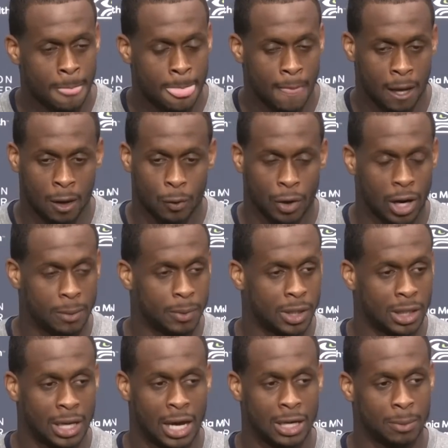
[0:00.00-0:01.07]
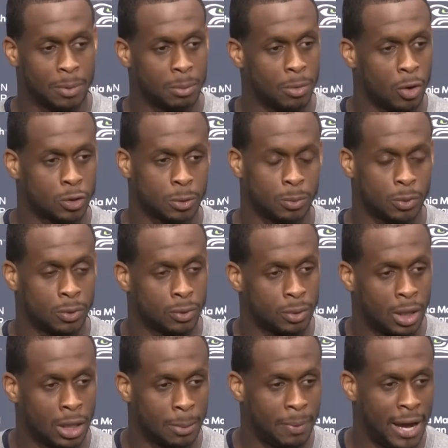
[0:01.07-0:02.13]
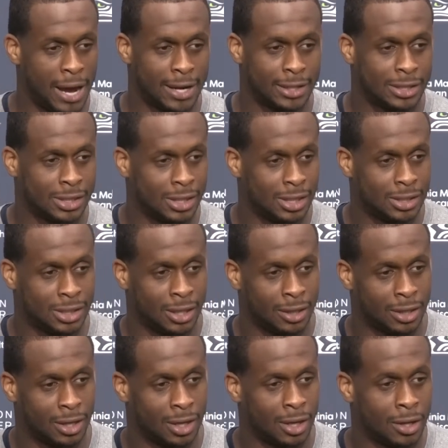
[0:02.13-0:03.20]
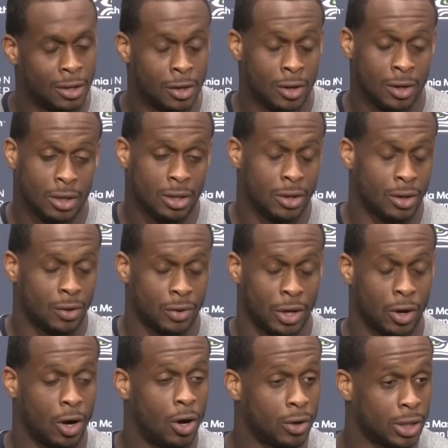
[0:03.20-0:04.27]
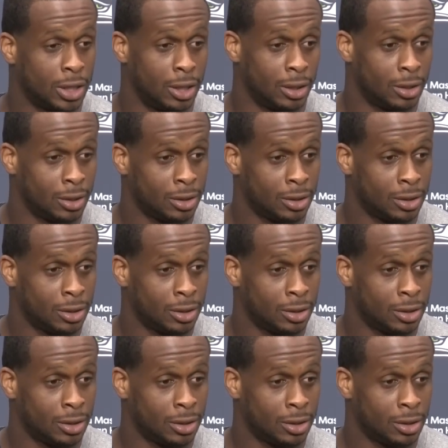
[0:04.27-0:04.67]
We're able to line up in multiple packages, and you know, they're all good.